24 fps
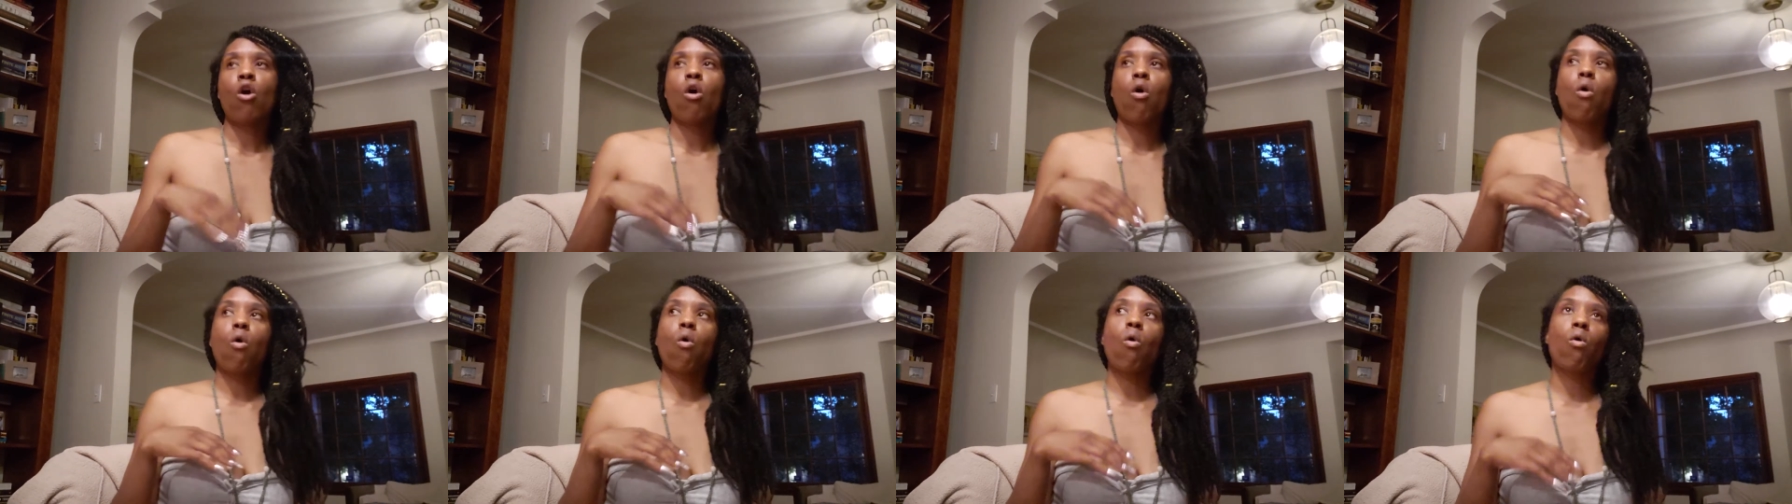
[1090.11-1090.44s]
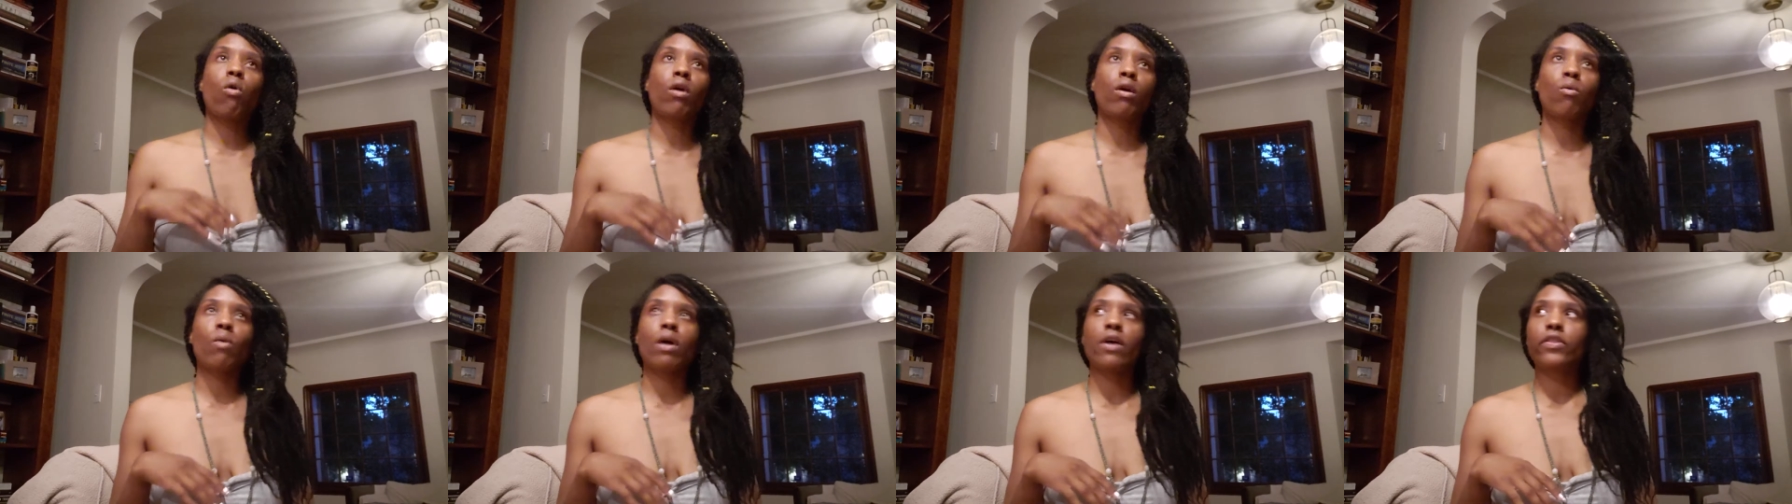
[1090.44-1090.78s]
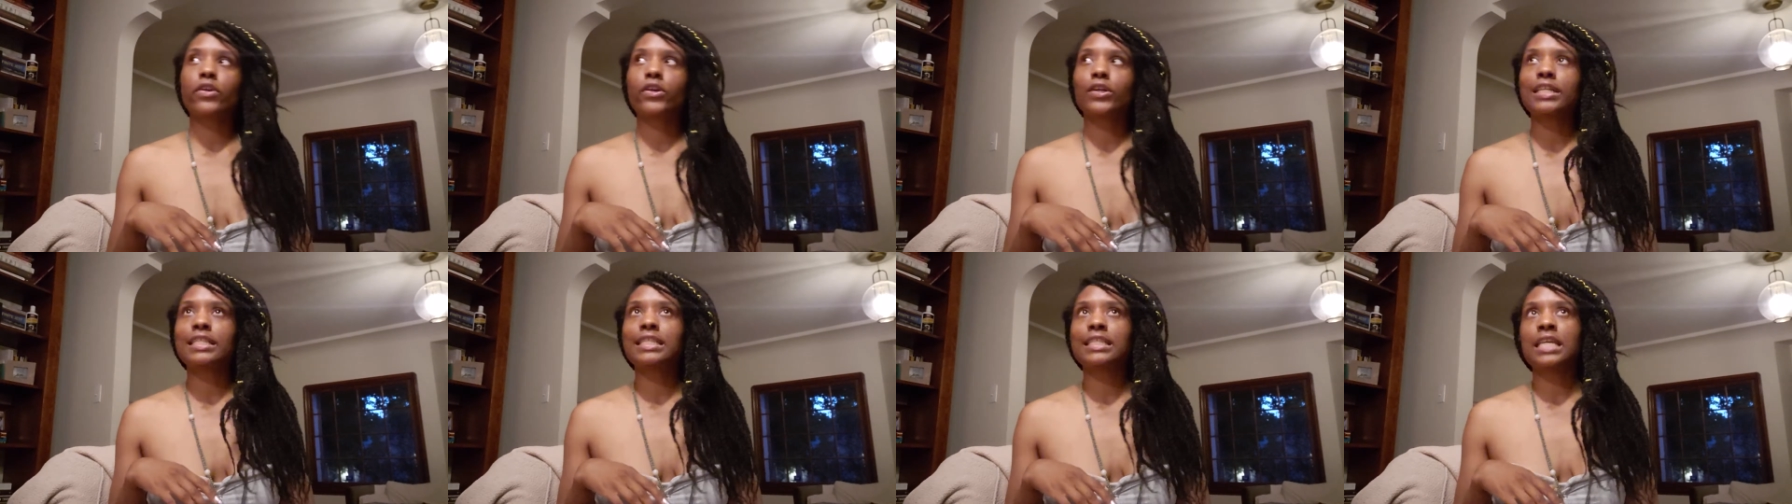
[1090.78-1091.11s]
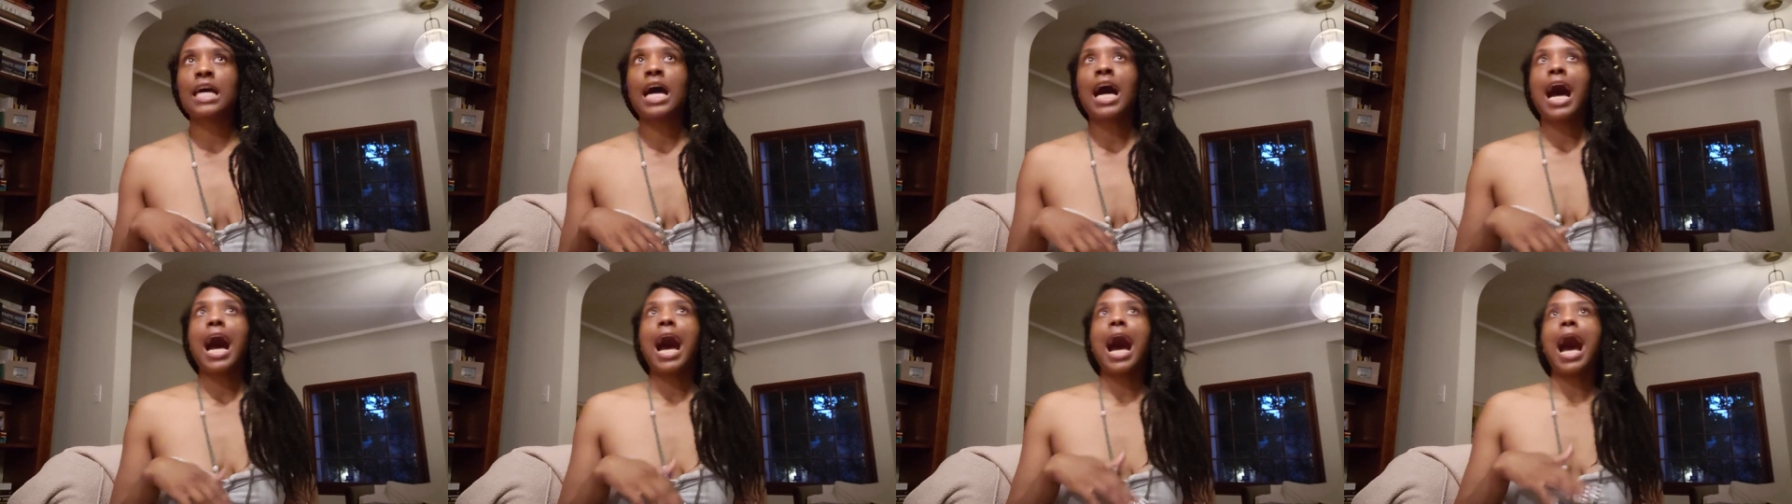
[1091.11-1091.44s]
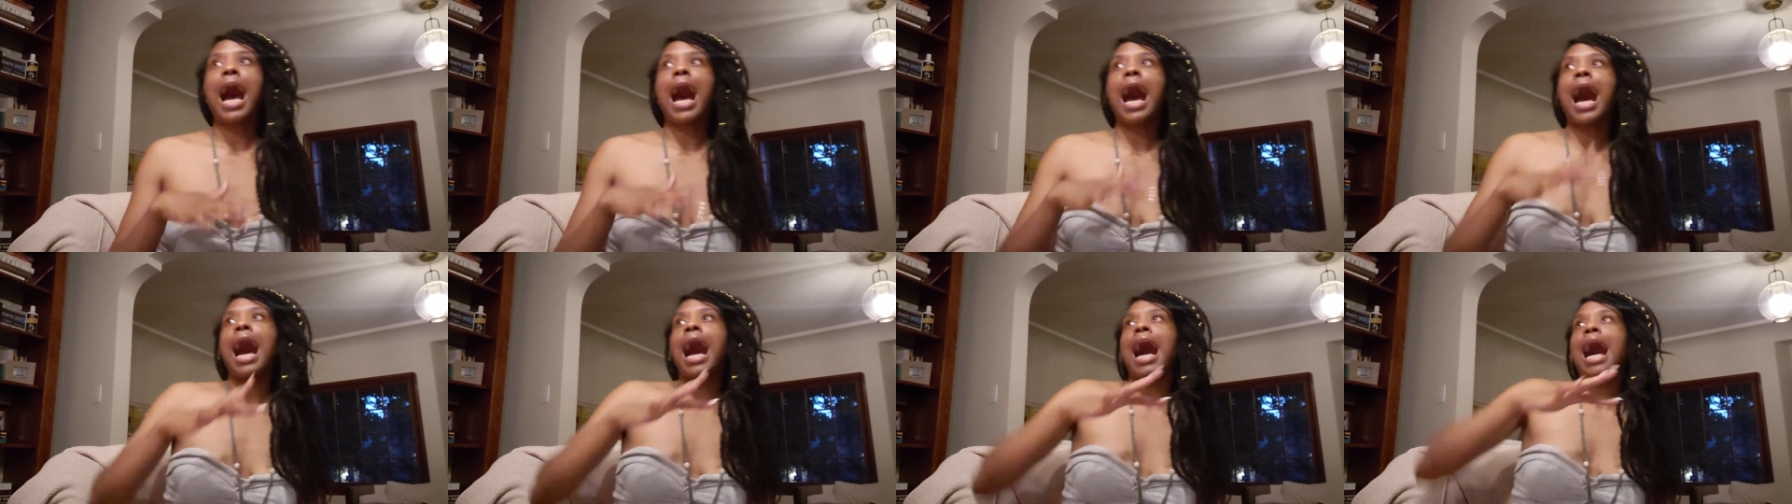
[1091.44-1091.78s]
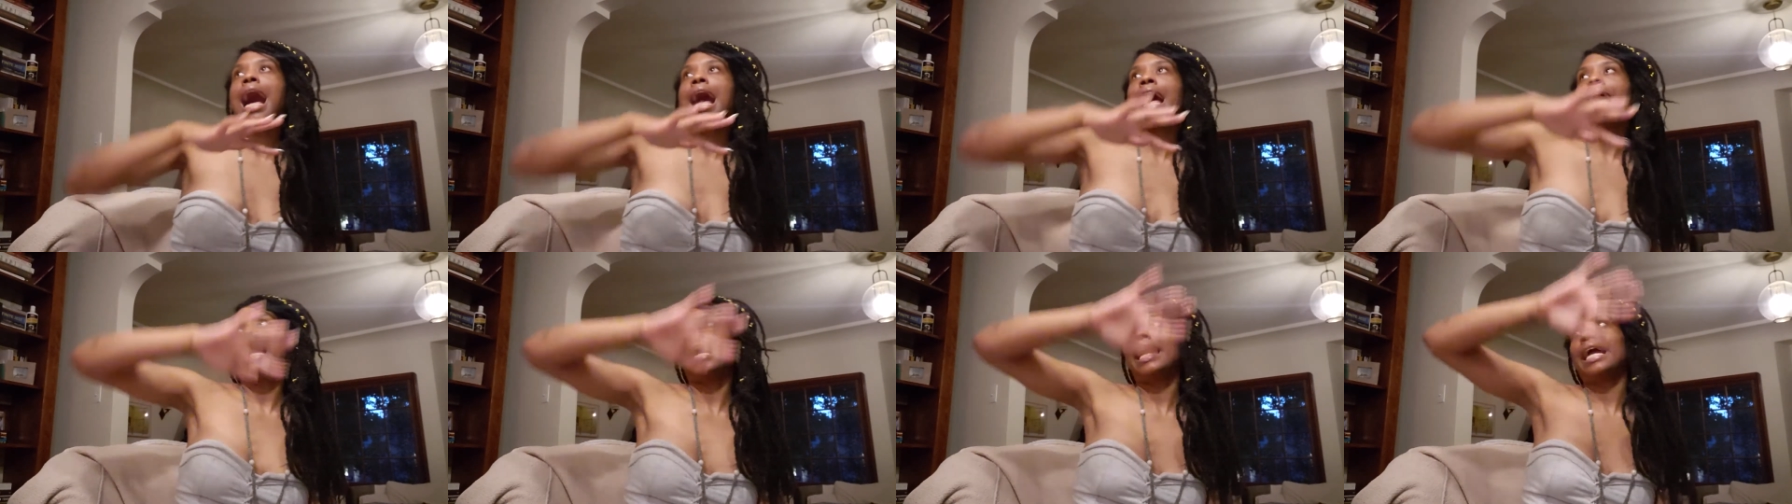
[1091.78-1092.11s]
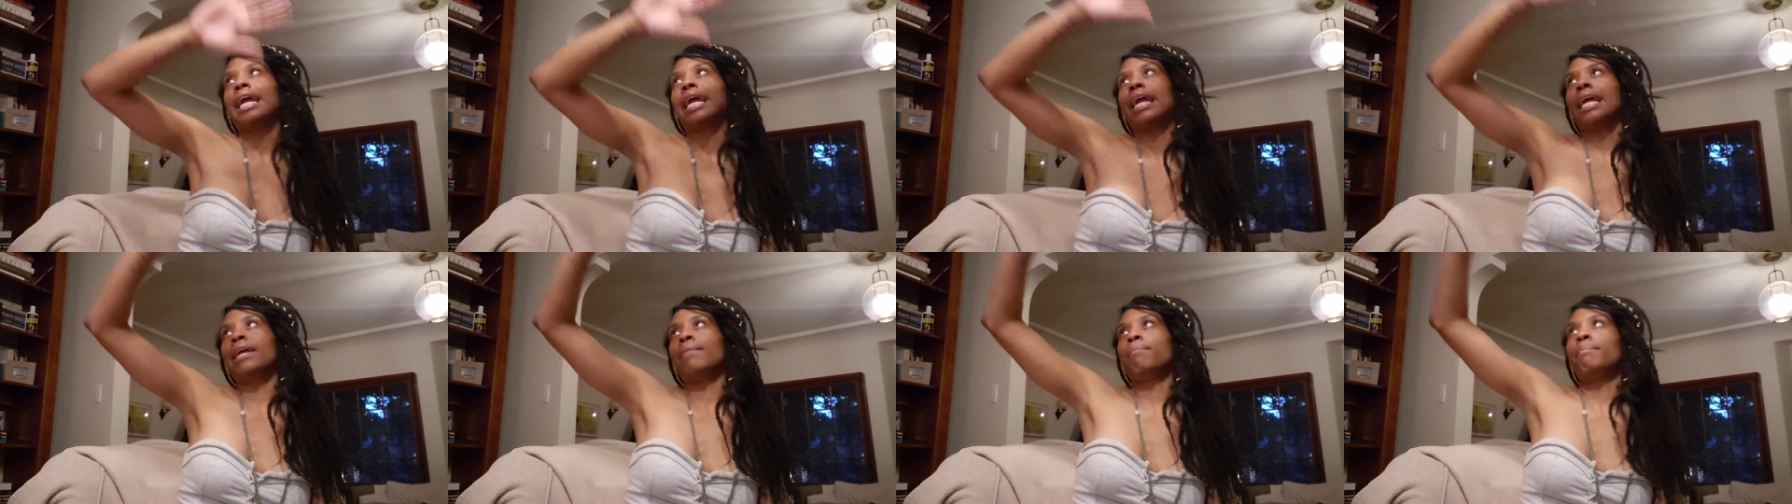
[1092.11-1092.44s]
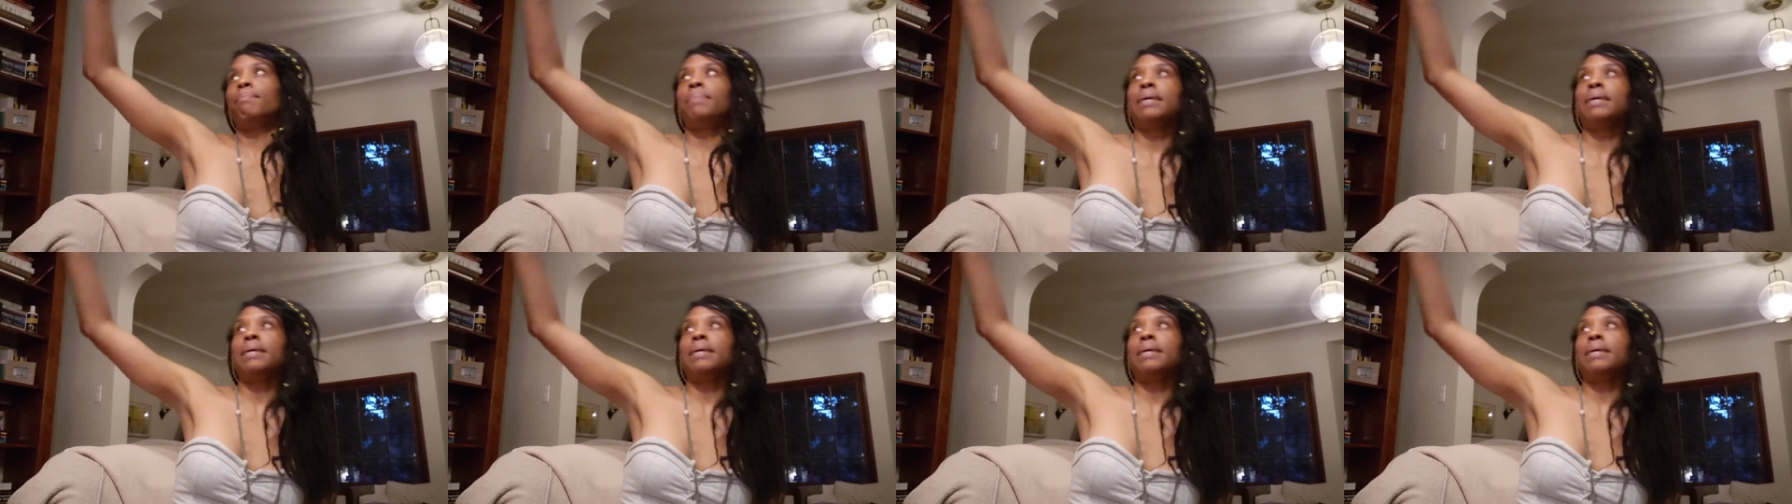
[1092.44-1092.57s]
or whether it's high,